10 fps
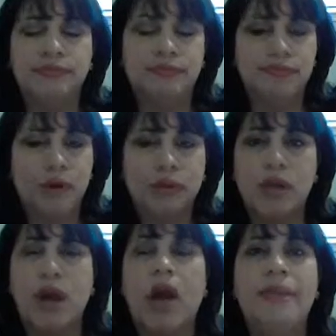most
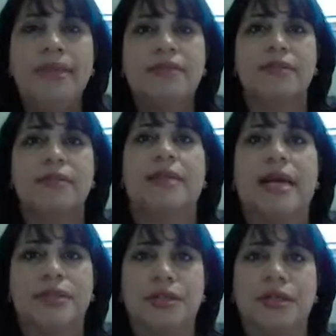common
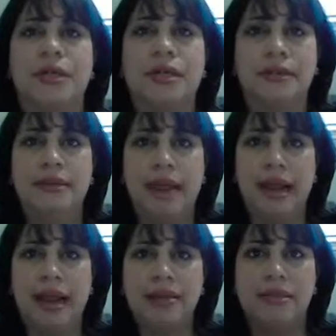transaction that
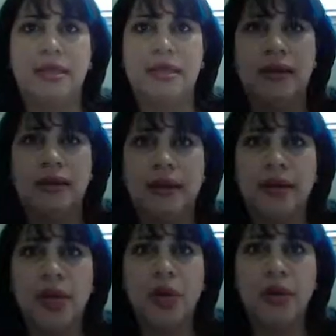has
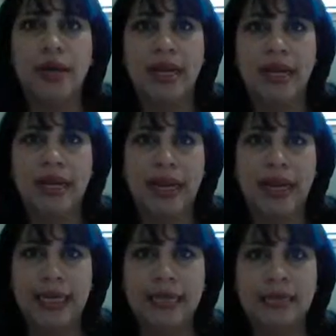included in
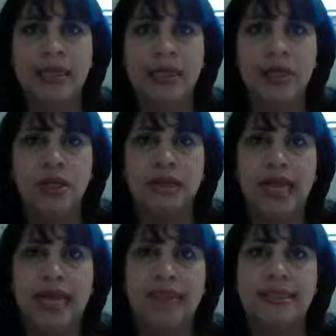it your
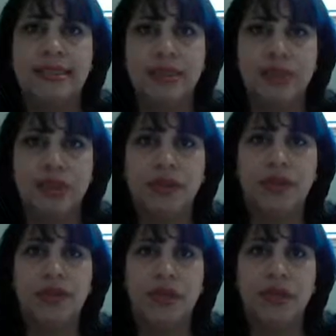taxes and
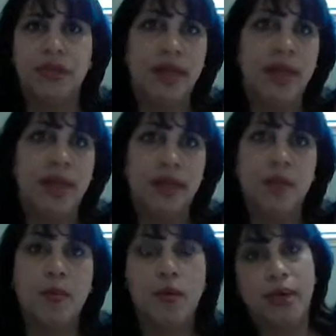insurance and your
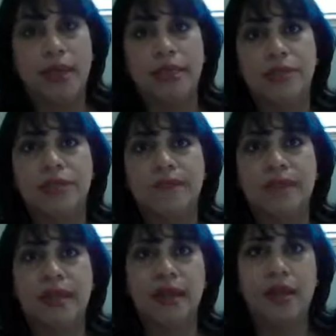mortgage,
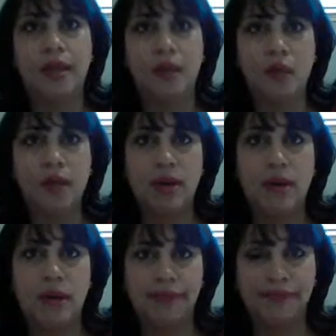all in
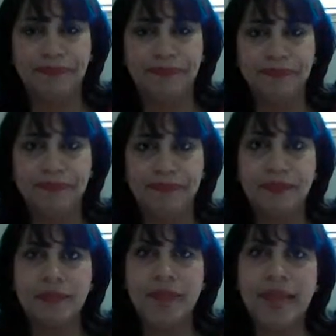one.
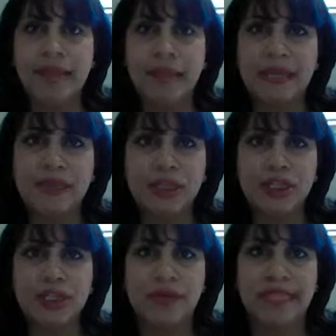And the best
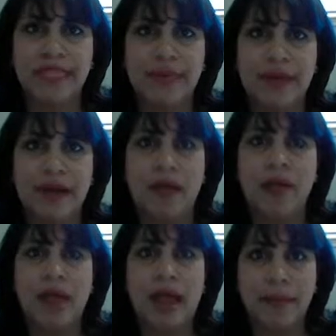person to ask about
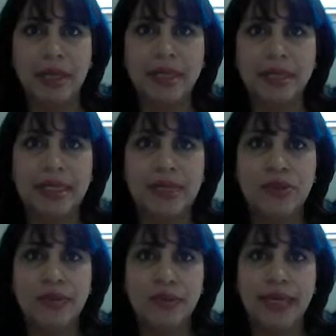how much money to
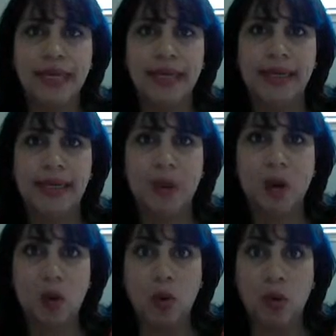bring in
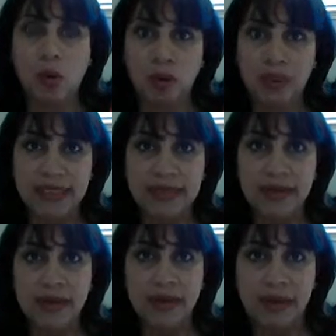all this,
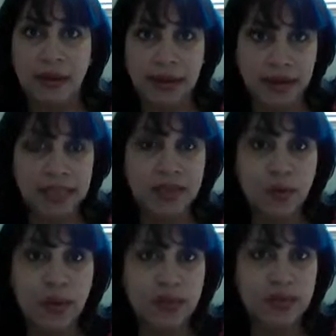in this
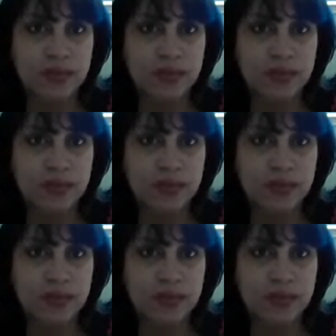question